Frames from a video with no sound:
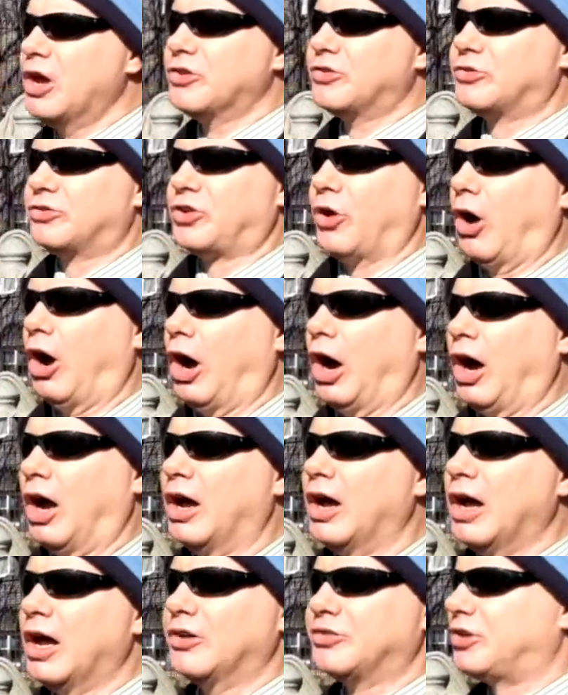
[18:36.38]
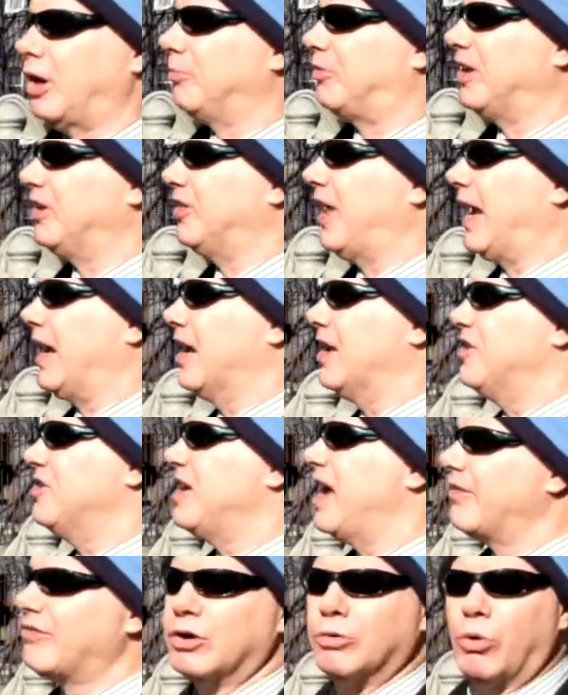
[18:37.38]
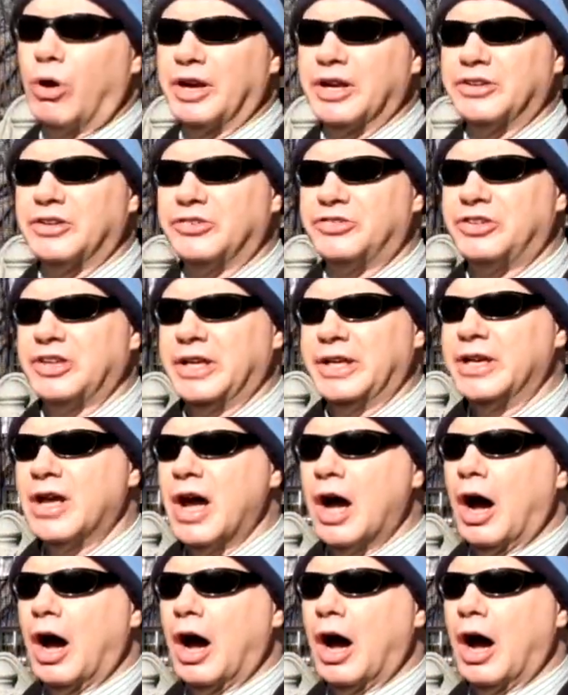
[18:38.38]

saw something they had never wanted to see: